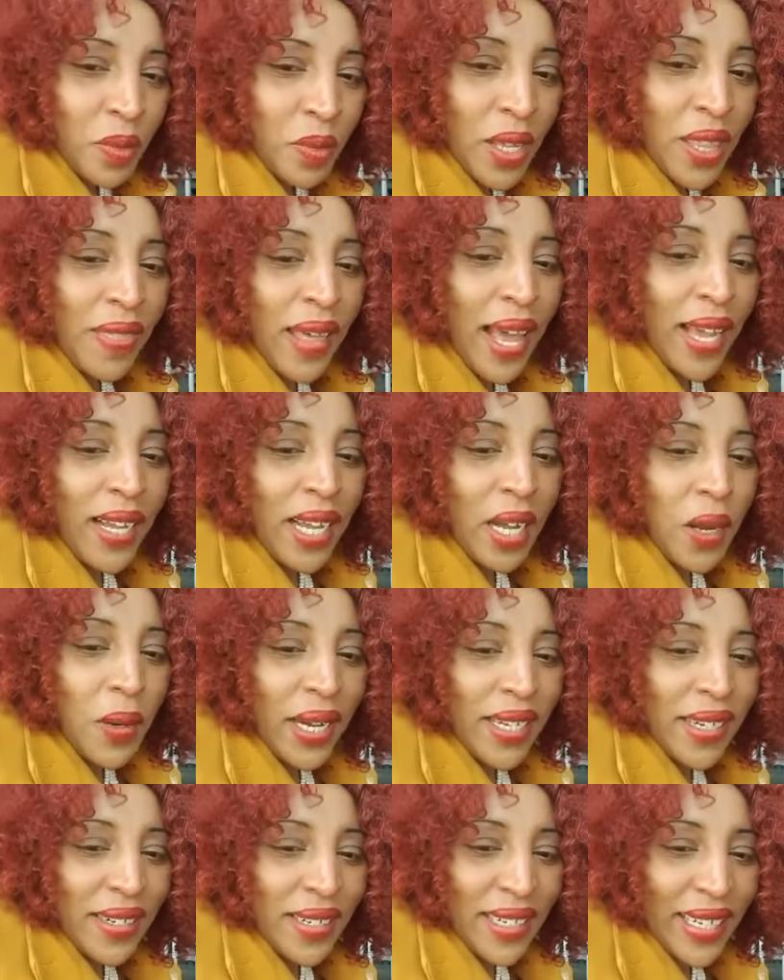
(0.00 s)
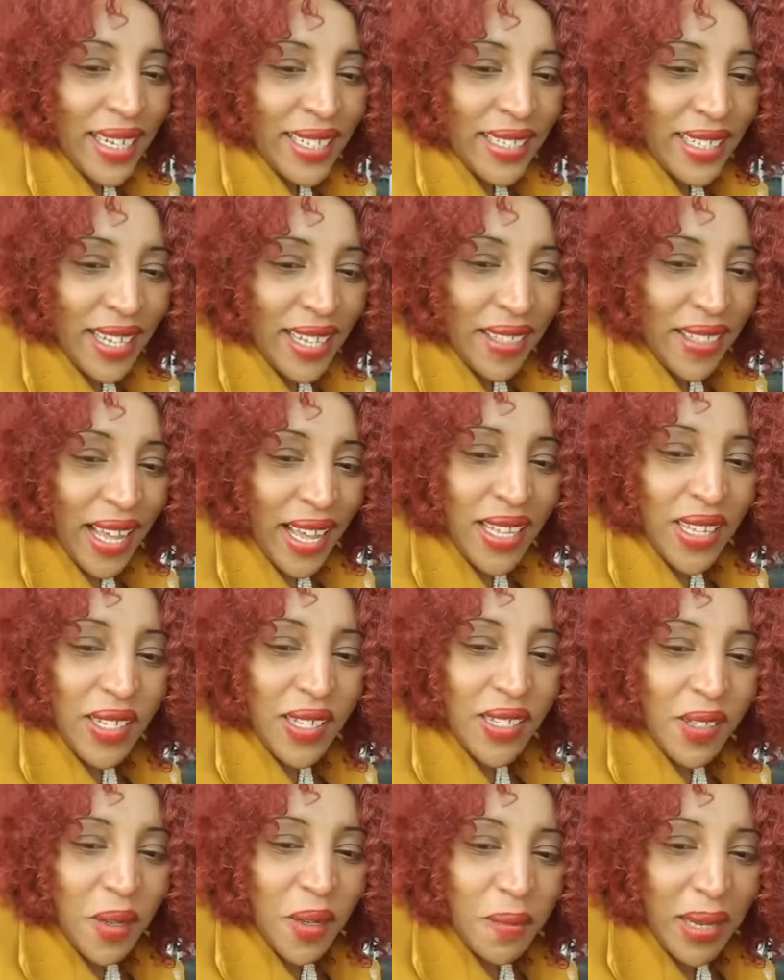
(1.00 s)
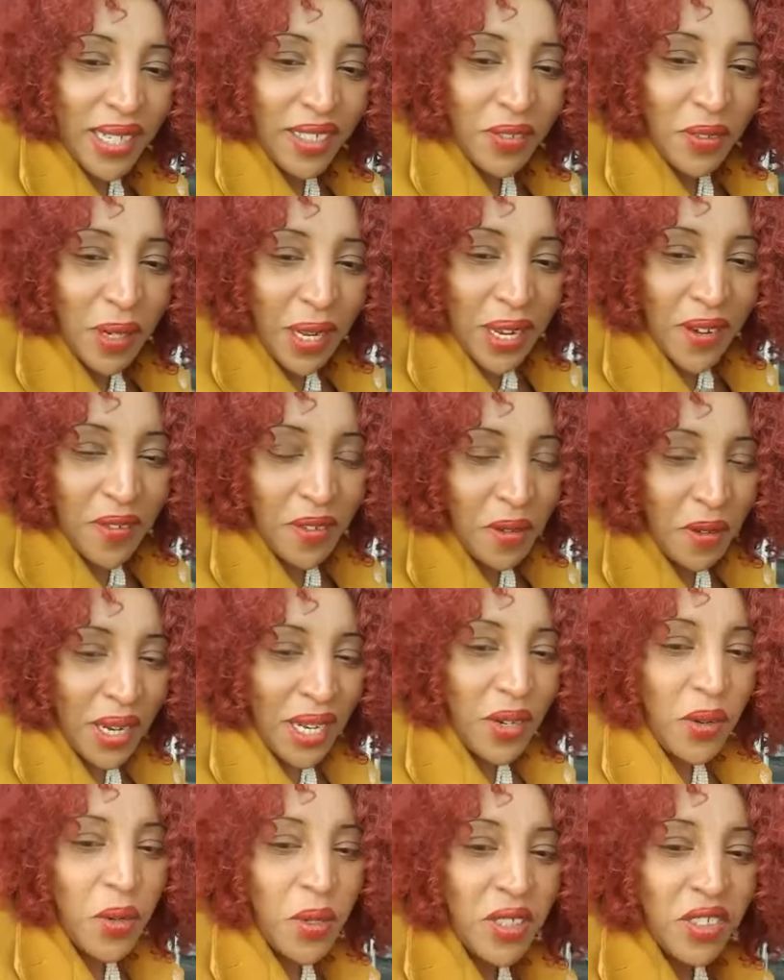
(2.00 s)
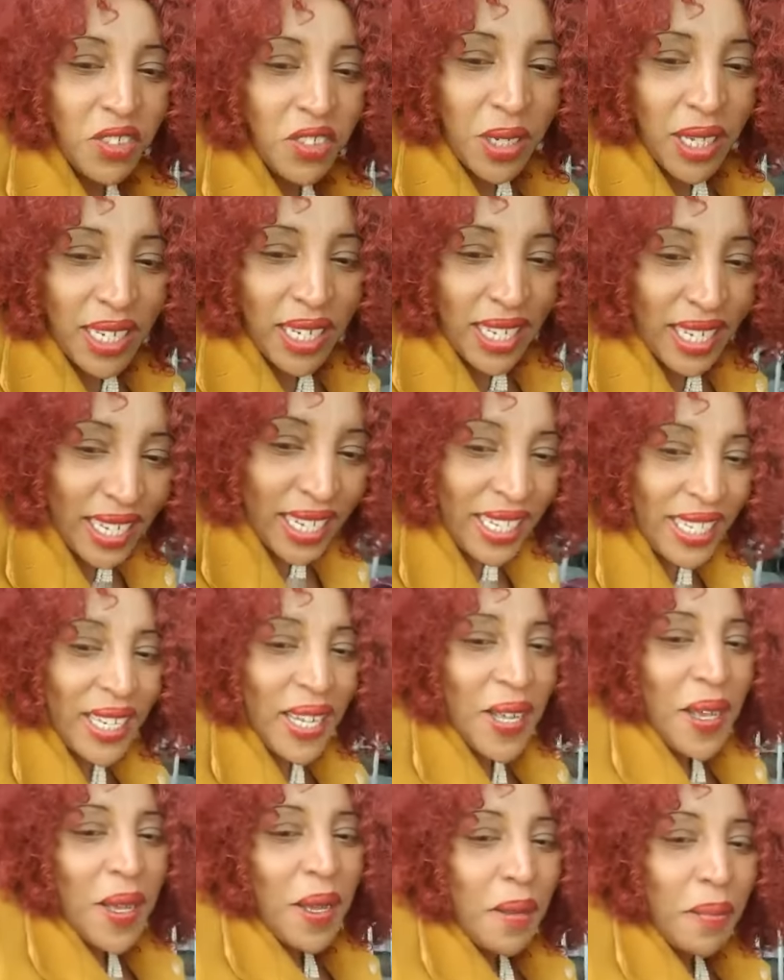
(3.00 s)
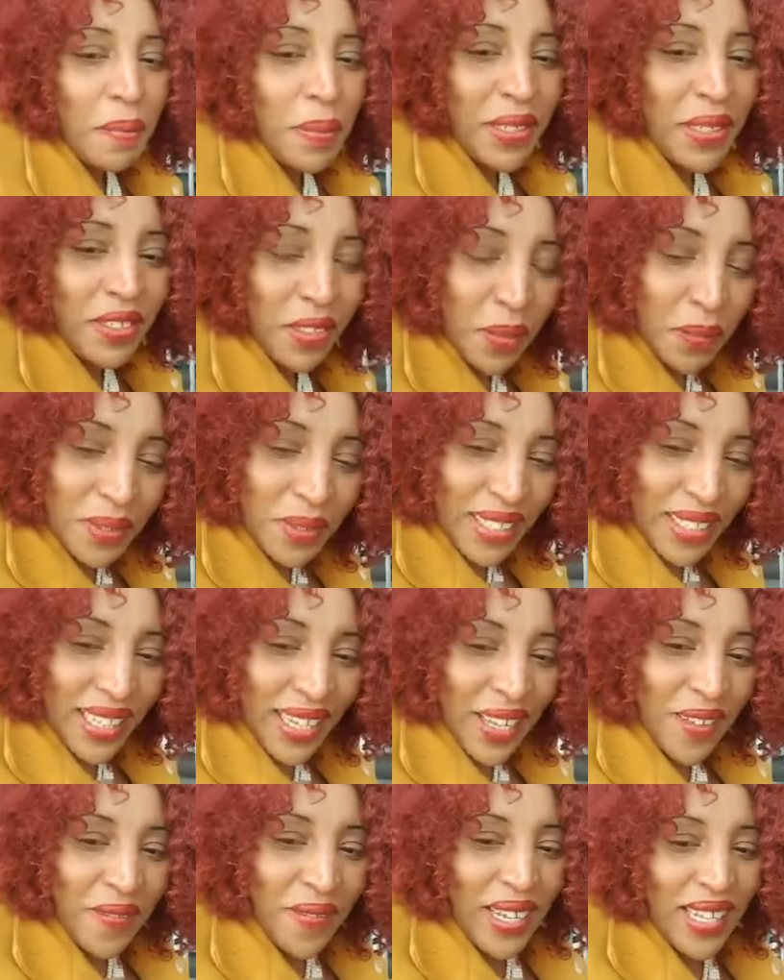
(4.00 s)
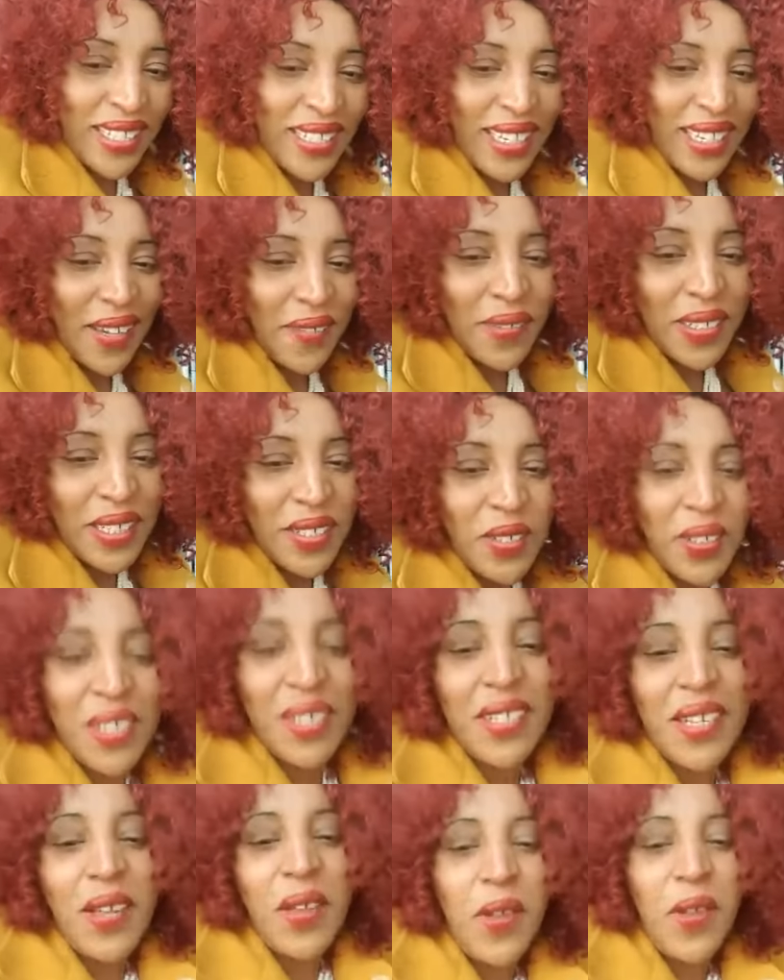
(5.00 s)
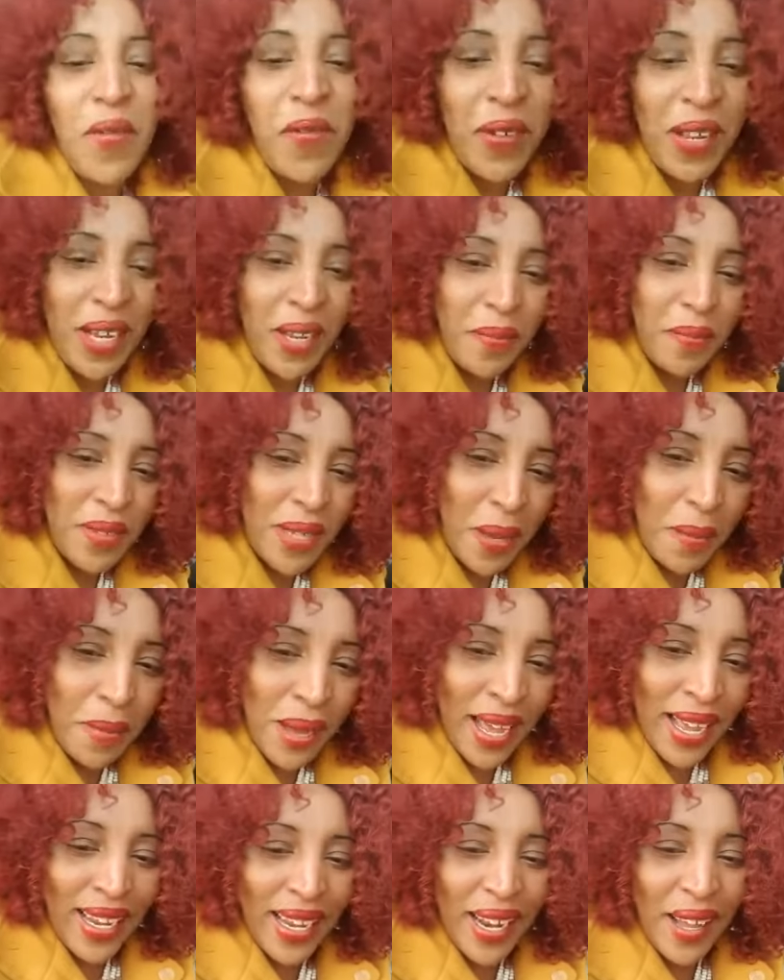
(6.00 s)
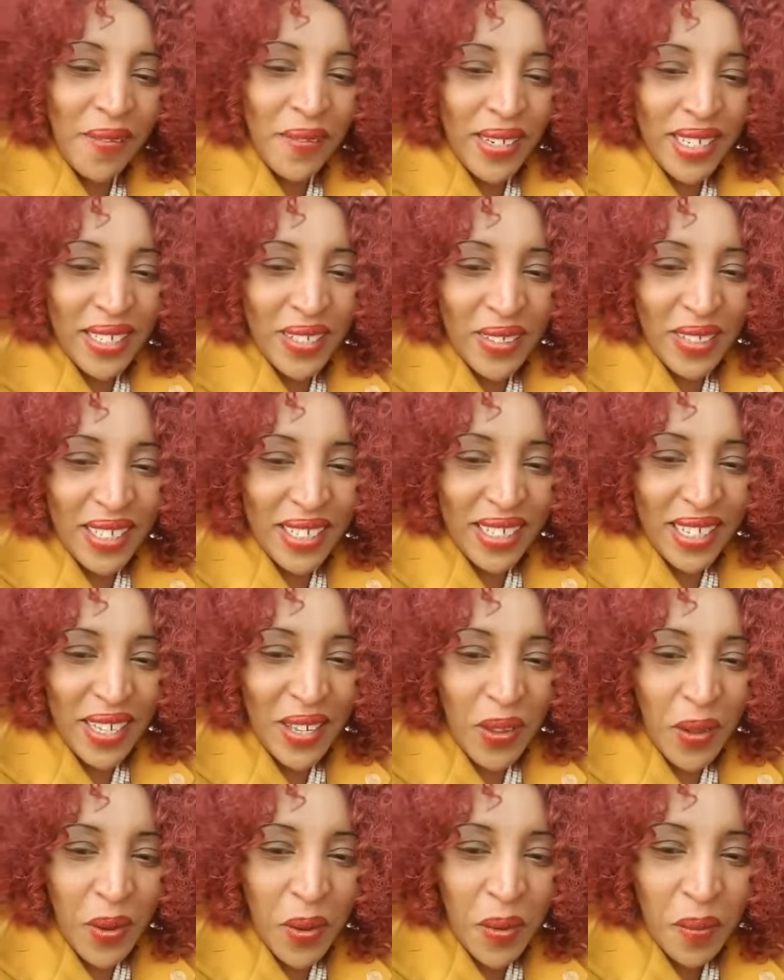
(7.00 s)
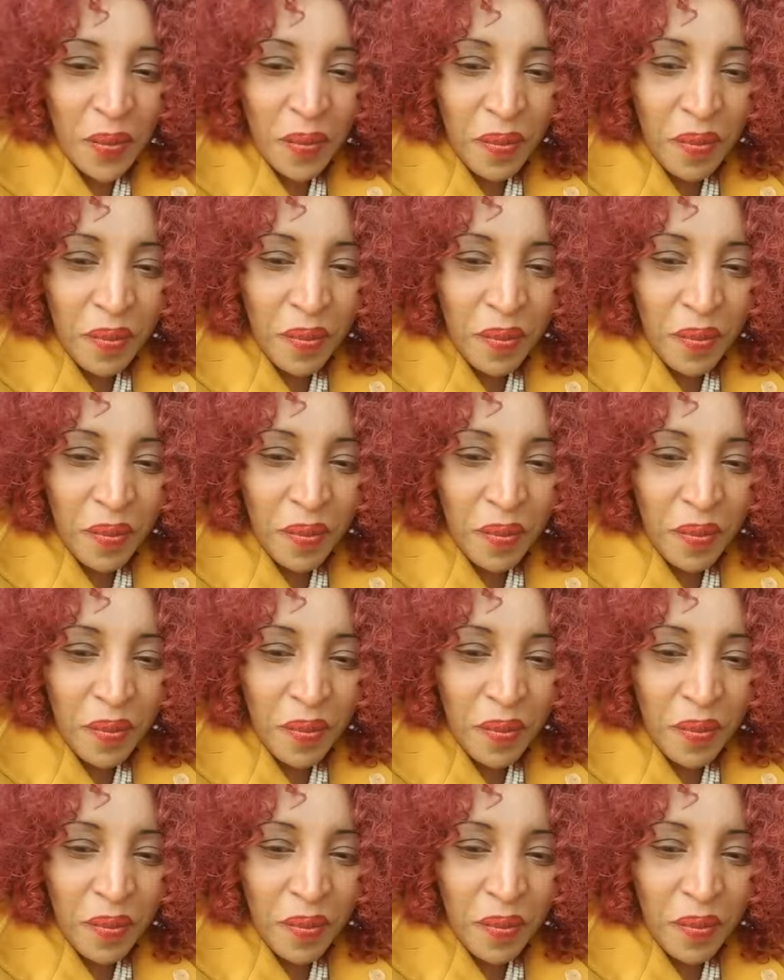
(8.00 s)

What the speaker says: We thank our creator. Thank you so much for everyone who is joining in. Bishop T. Evans, lovely to see you. Philip Nyamai, lovely to see you.